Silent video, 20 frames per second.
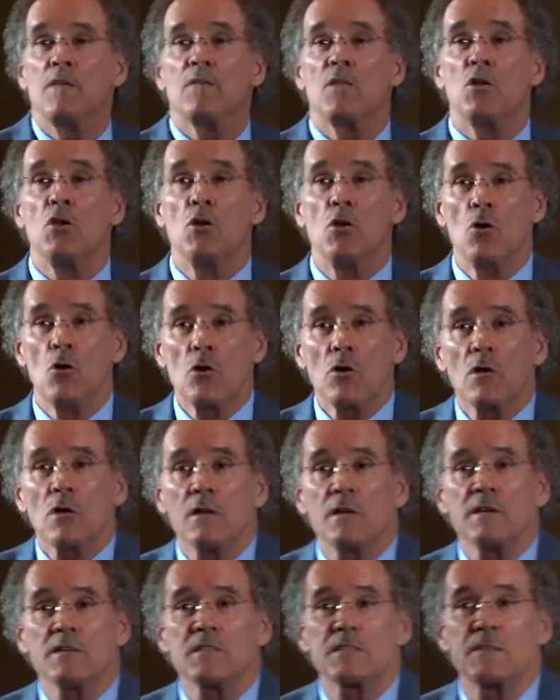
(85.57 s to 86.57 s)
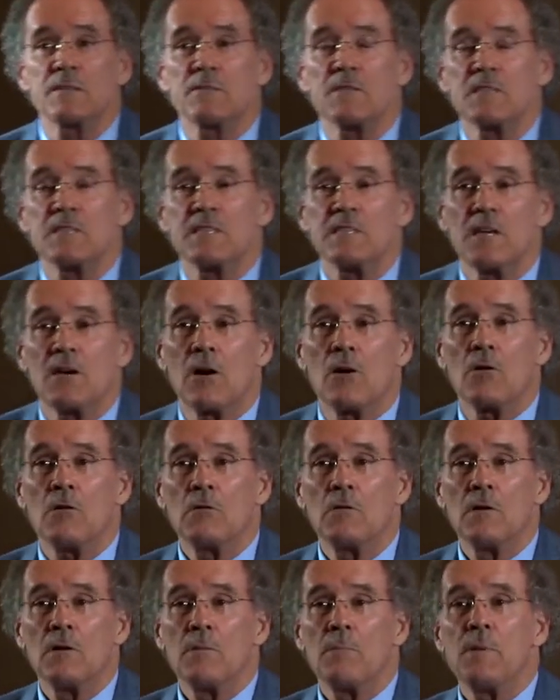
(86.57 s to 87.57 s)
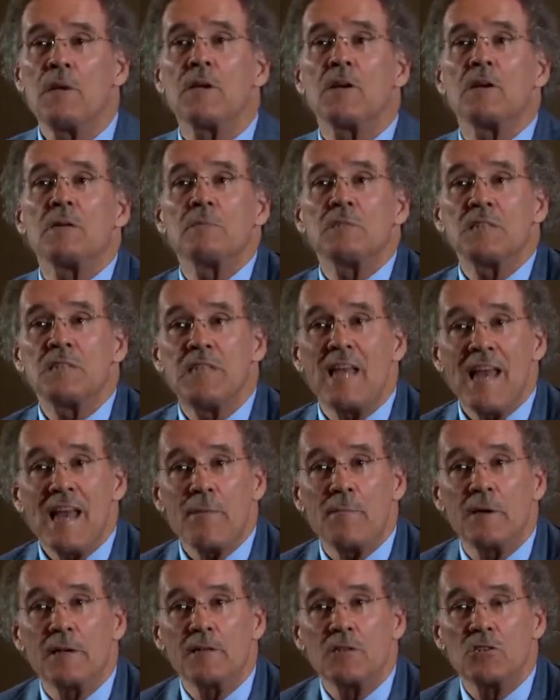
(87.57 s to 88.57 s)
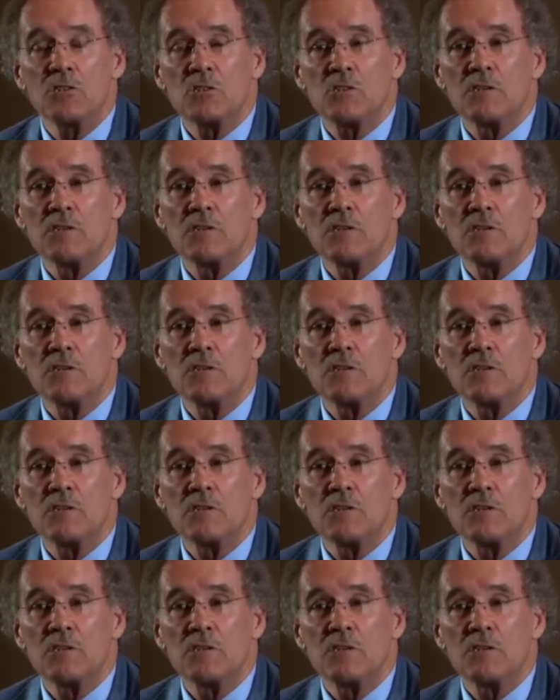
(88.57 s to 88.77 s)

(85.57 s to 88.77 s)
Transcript: The nucleus of the cell becomes damaged.